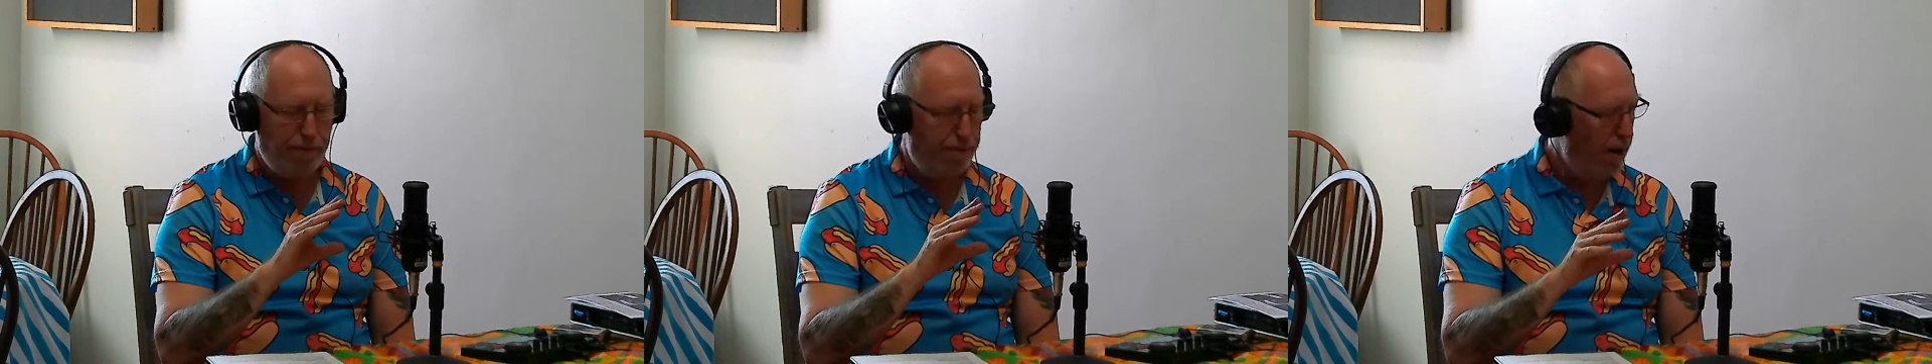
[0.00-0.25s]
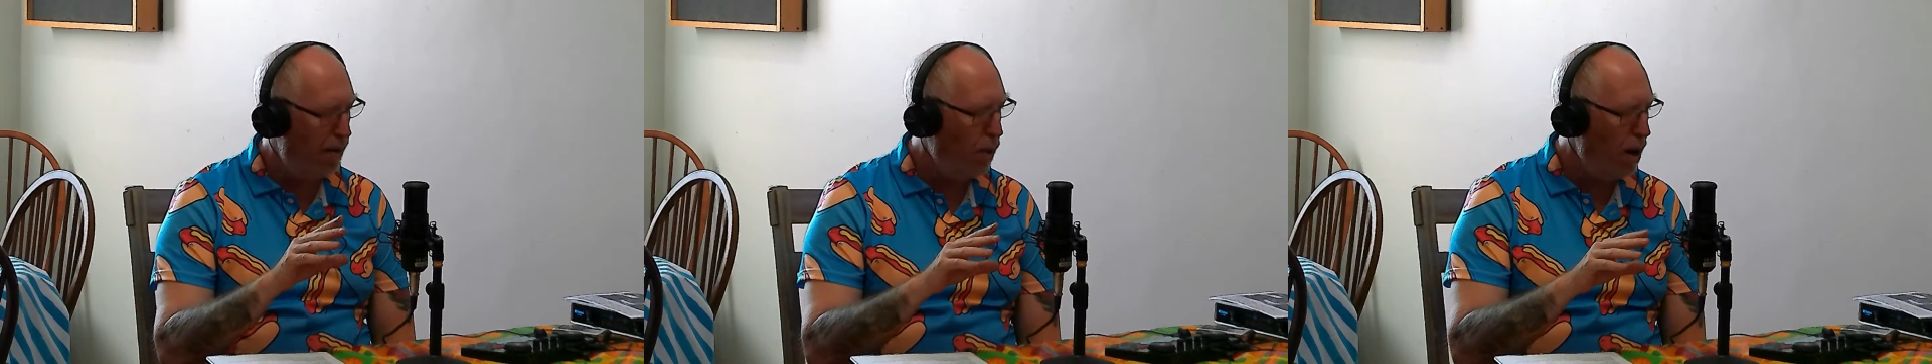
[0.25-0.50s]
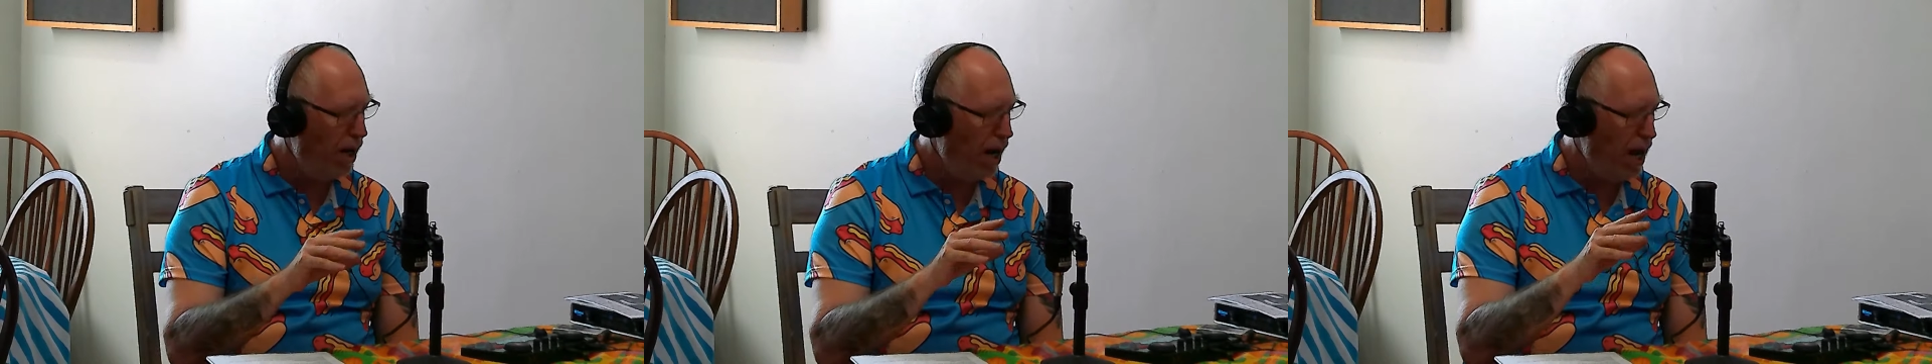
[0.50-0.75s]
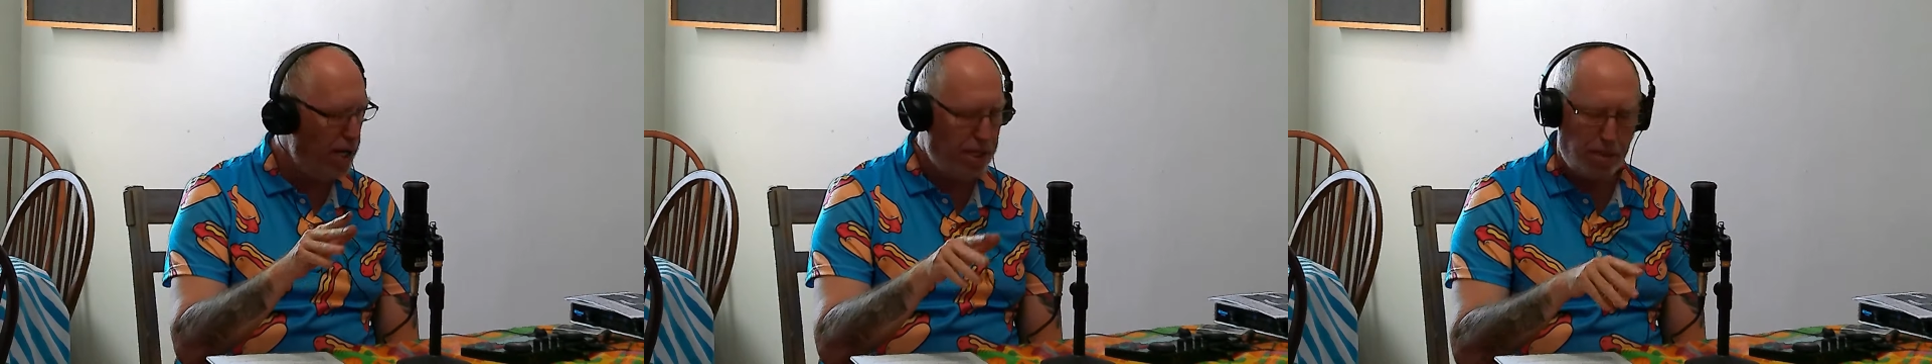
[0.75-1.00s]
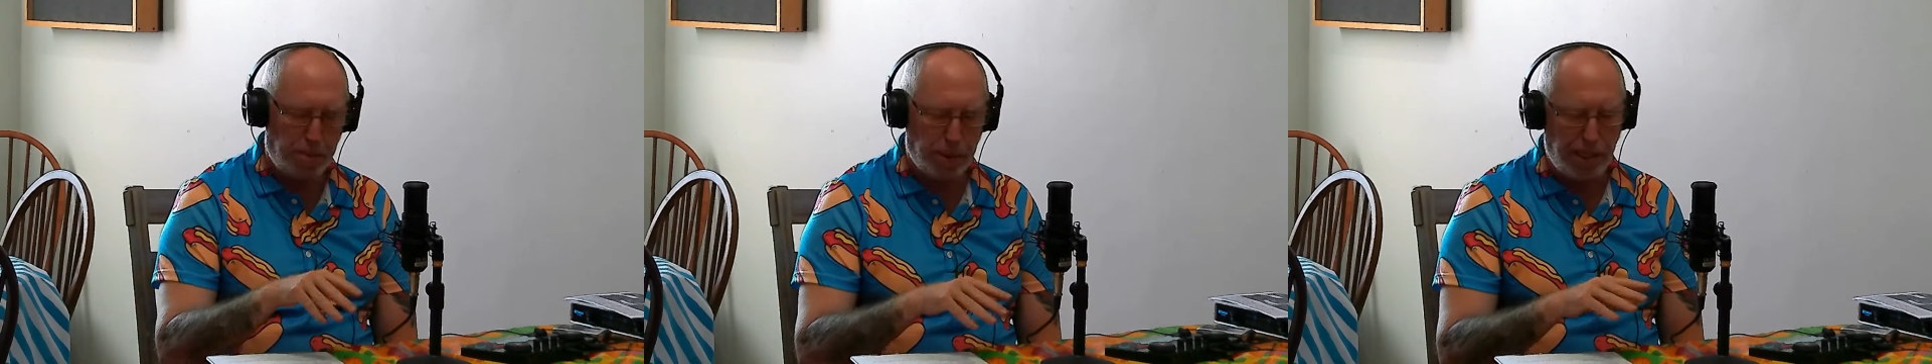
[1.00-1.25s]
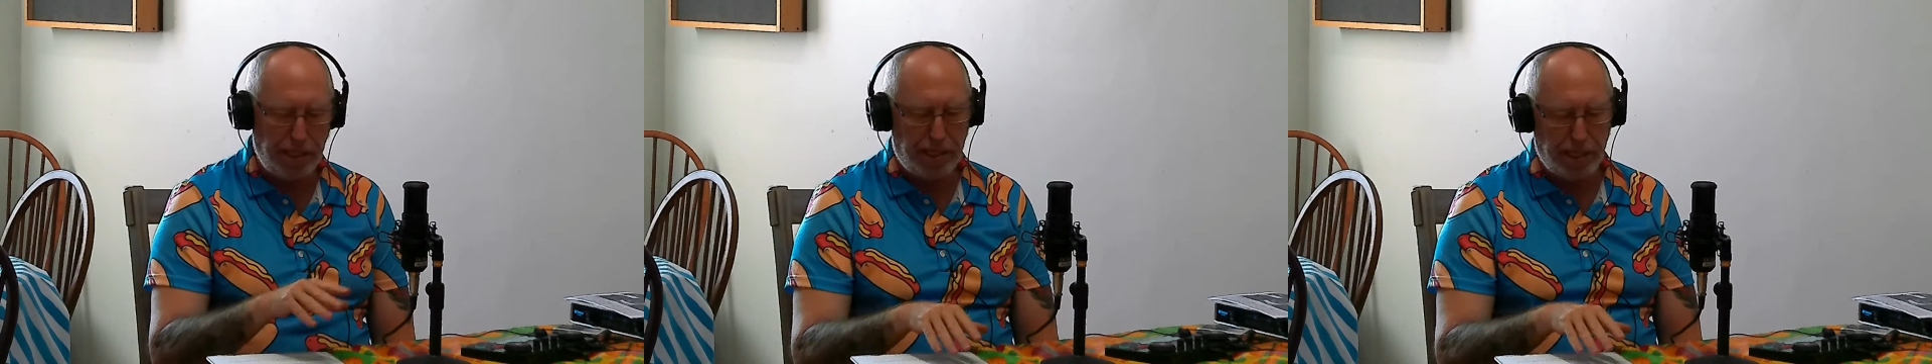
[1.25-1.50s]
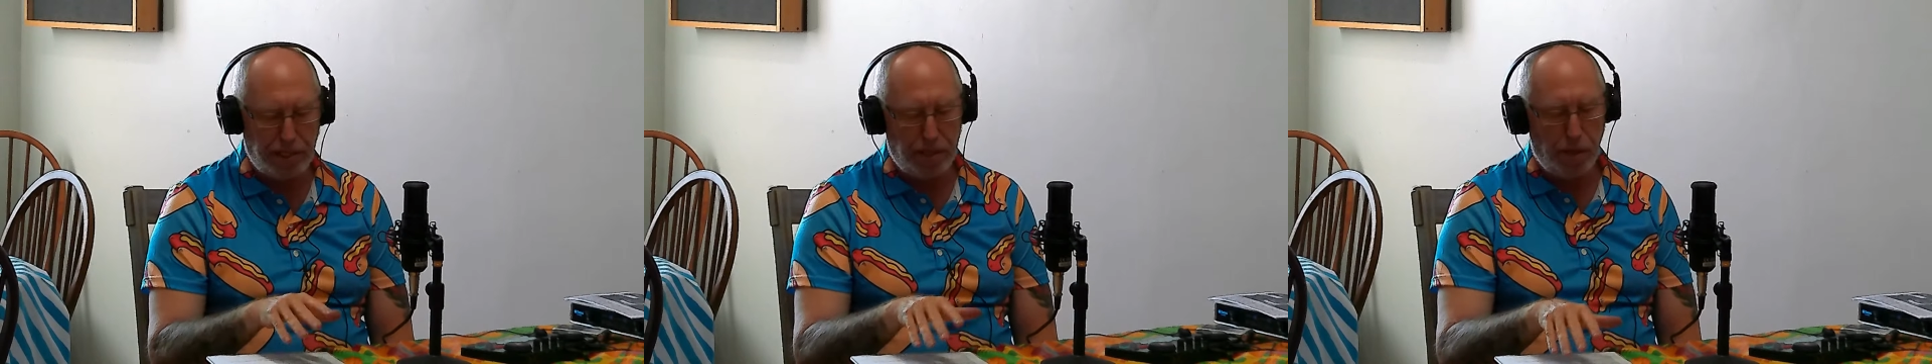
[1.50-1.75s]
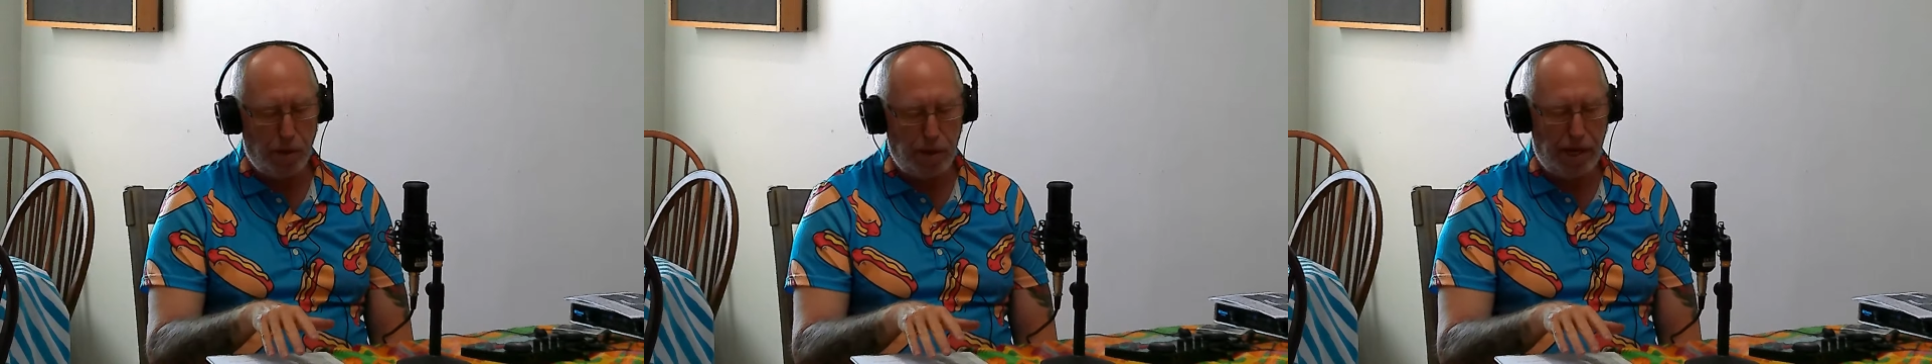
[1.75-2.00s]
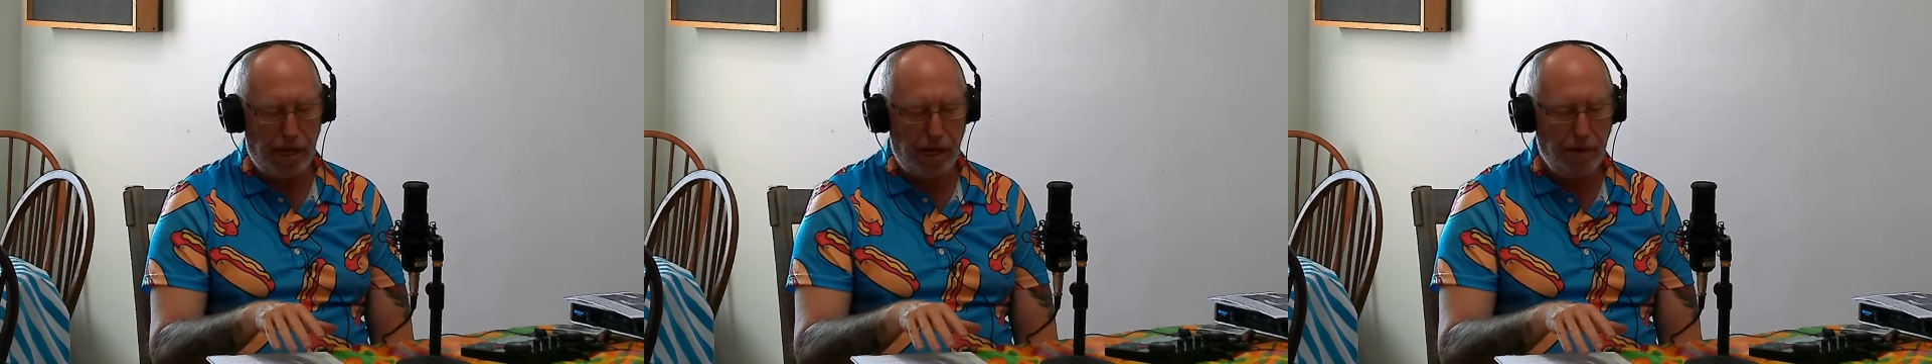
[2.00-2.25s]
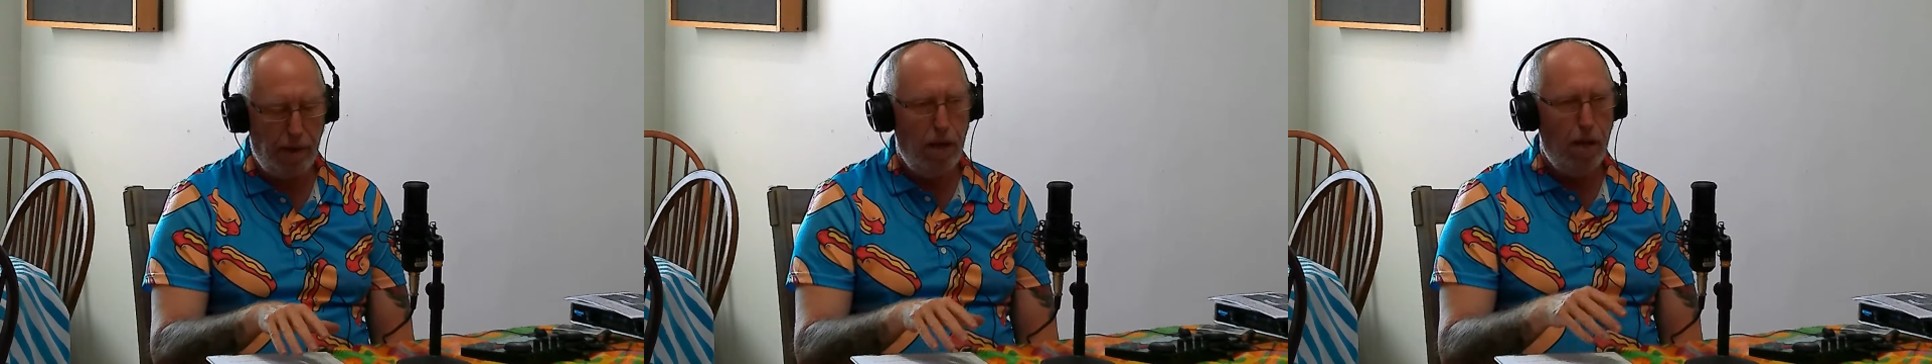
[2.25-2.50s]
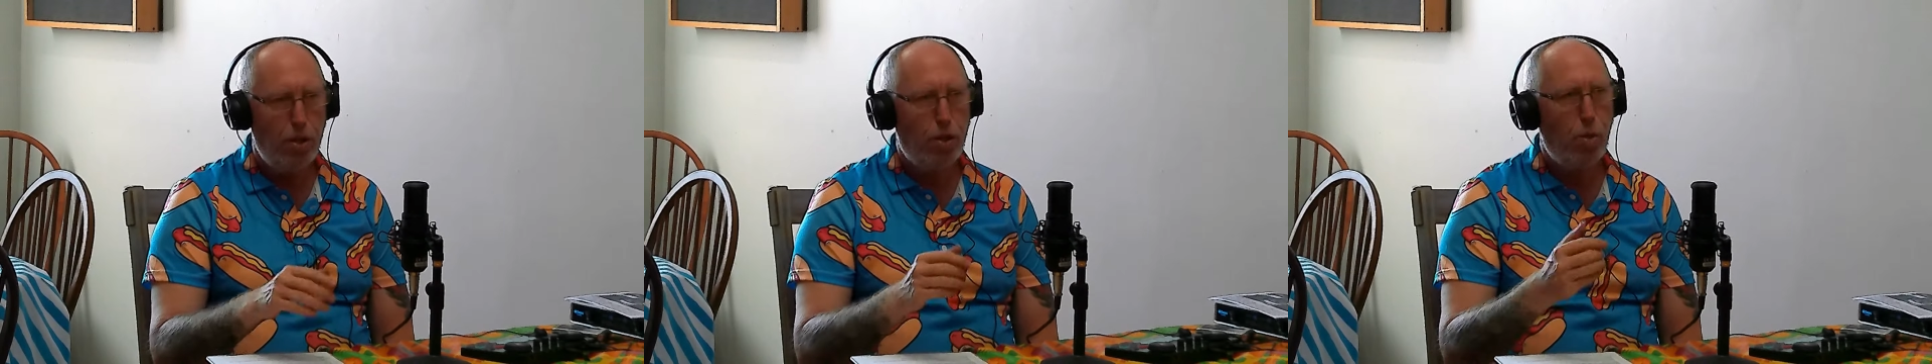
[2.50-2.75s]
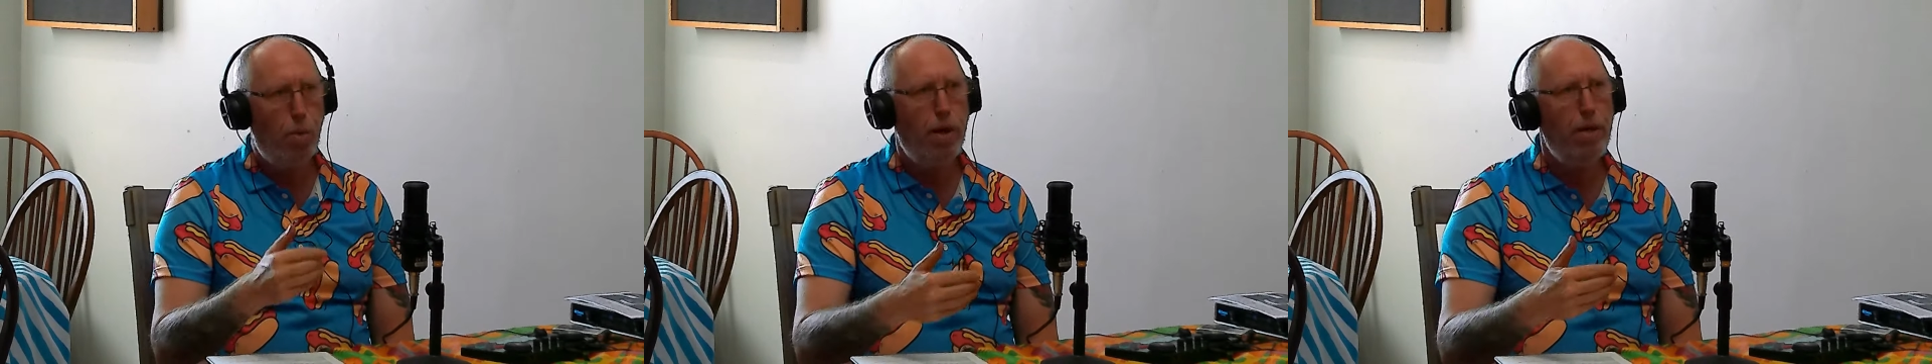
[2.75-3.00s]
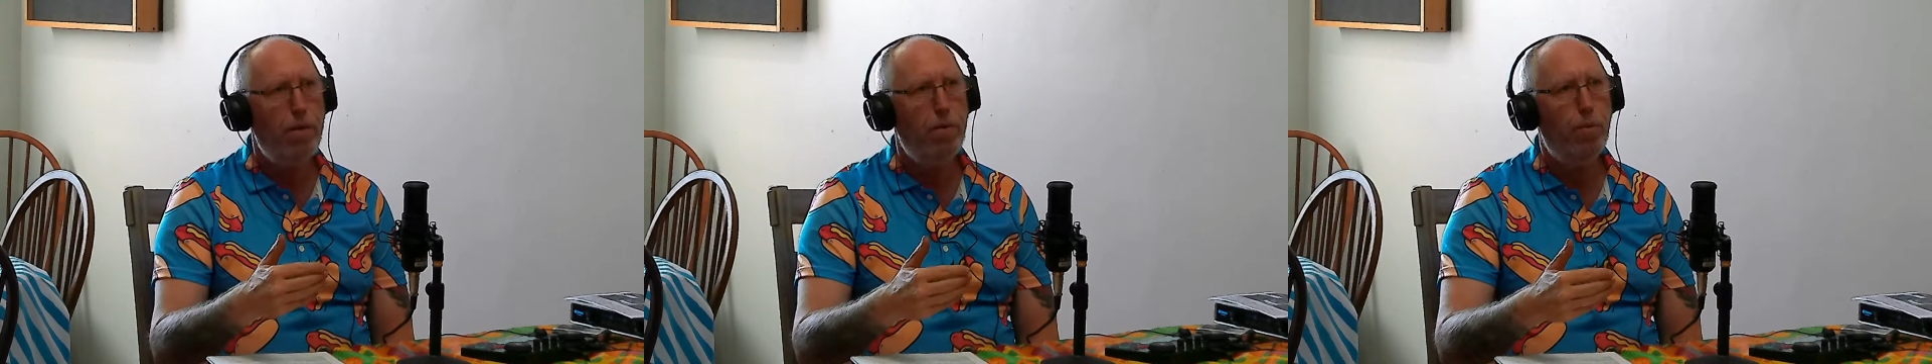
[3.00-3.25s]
I wanted to ask the police this though, and so when